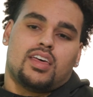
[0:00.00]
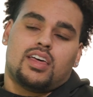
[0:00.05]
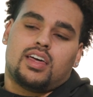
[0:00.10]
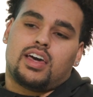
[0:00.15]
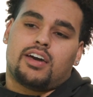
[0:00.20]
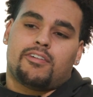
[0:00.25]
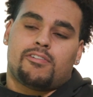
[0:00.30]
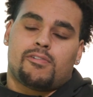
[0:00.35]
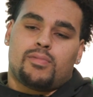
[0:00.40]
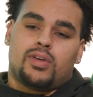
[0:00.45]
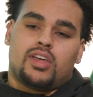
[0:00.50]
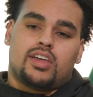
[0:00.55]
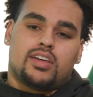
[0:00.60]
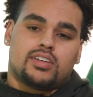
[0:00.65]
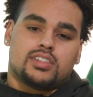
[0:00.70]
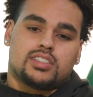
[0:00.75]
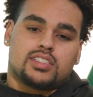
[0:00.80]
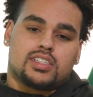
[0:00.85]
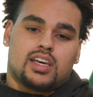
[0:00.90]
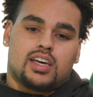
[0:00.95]
Yeah, for me, it
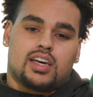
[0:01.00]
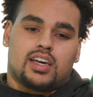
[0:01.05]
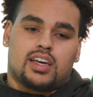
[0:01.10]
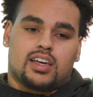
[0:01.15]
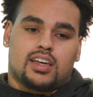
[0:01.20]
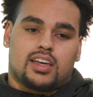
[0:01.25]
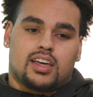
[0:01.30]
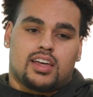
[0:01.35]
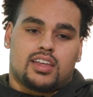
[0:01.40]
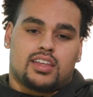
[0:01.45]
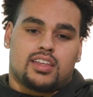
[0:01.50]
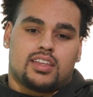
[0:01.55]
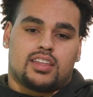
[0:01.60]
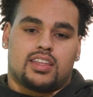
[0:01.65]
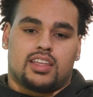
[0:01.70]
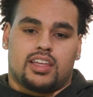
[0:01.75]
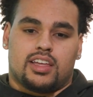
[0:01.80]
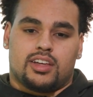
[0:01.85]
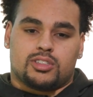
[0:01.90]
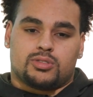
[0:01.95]
was, uh,
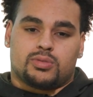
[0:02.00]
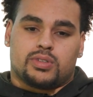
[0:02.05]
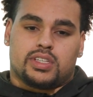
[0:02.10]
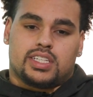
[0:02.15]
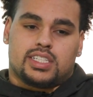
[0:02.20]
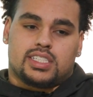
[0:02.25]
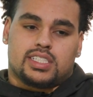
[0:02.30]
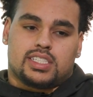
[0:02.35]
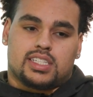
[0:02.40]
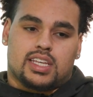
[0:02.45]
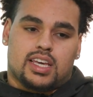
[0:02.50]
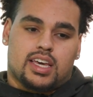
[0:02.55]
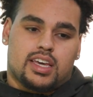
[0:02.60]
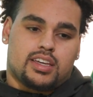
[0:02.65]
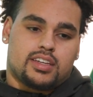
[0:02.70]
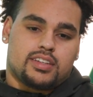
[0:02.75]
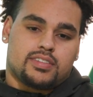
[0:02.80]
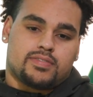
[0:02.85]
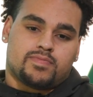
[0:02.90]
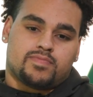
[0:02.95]
it was really just like